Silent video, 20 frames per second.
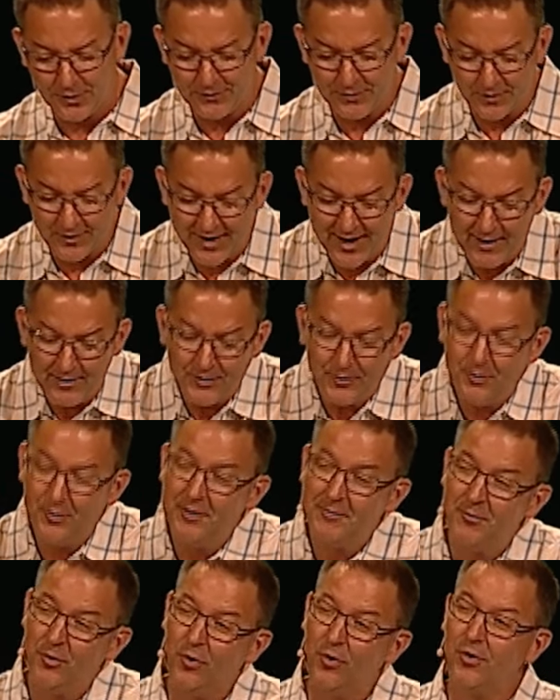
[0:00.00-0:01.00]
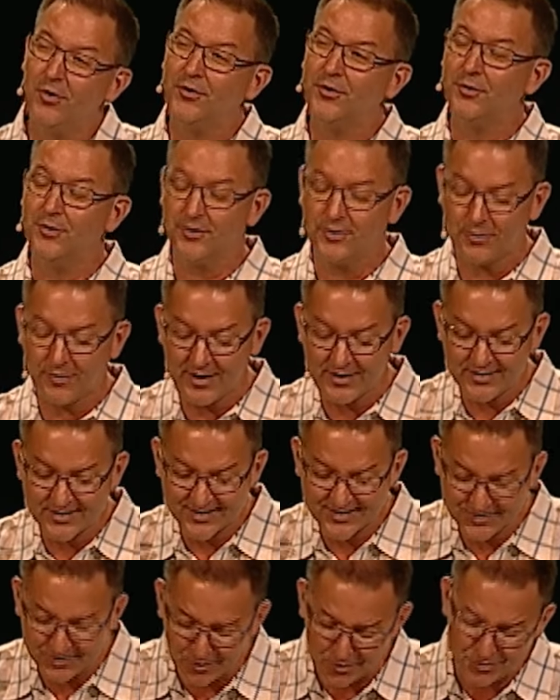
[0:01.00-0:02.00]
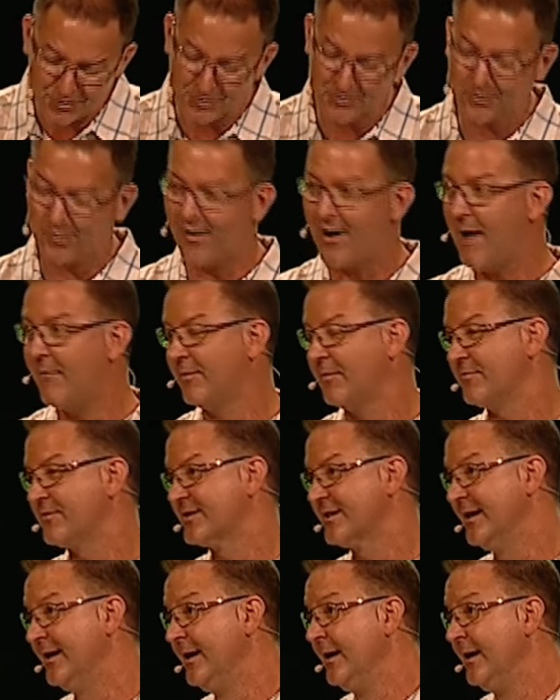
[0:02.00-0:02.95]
for not doing more to address social problems,